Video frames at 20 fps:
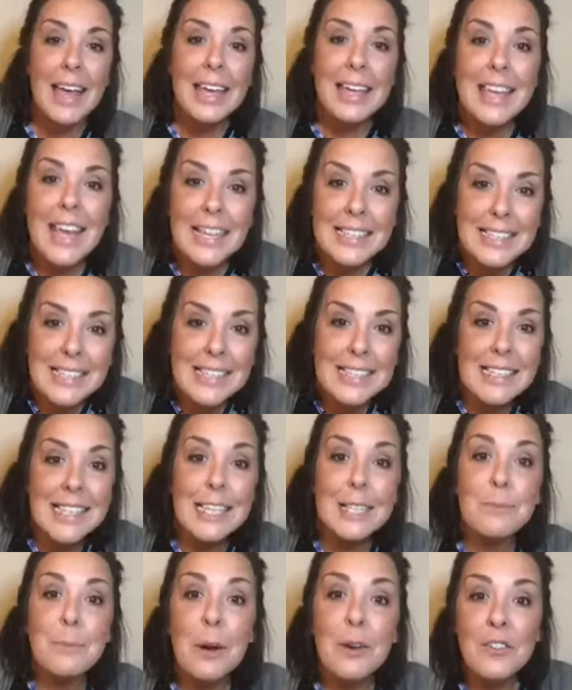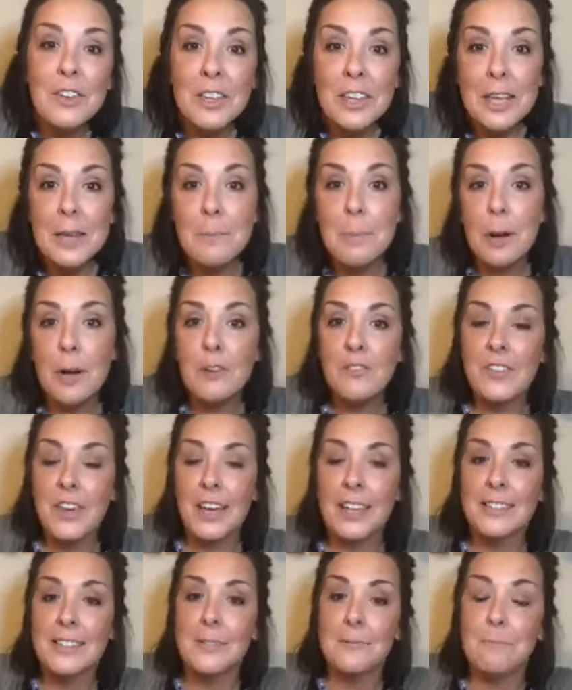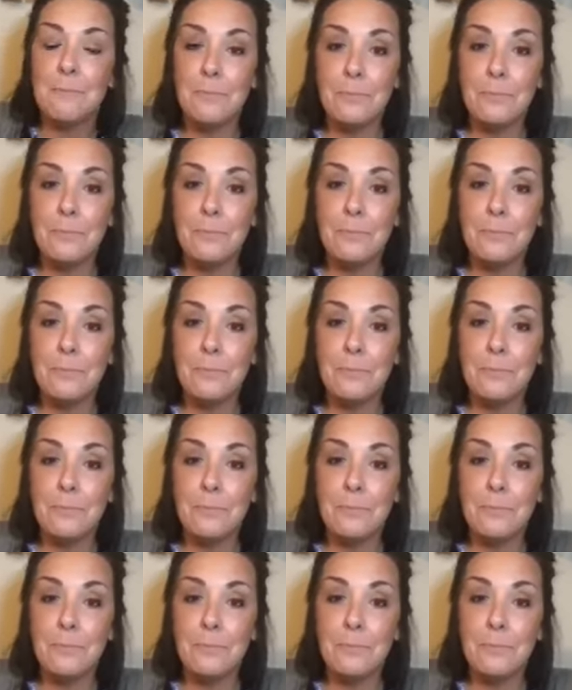Yes, Lizzie, it's perfectly imperfect.